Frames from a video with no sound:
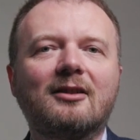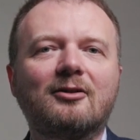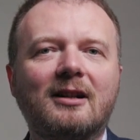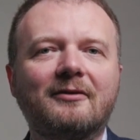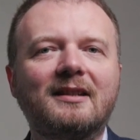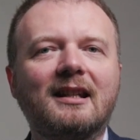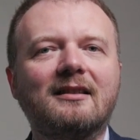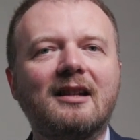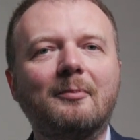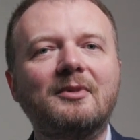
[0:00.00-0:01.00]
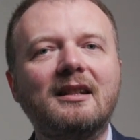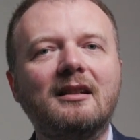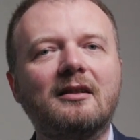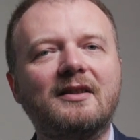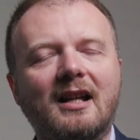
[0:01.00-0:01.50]
crafting
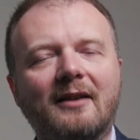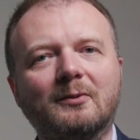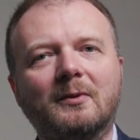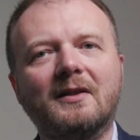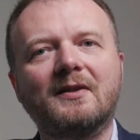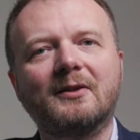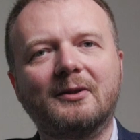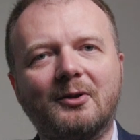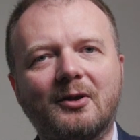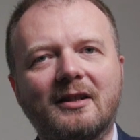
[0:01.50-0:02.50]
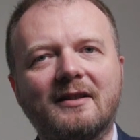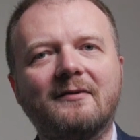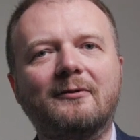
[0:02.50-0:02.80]
top-tier software solutions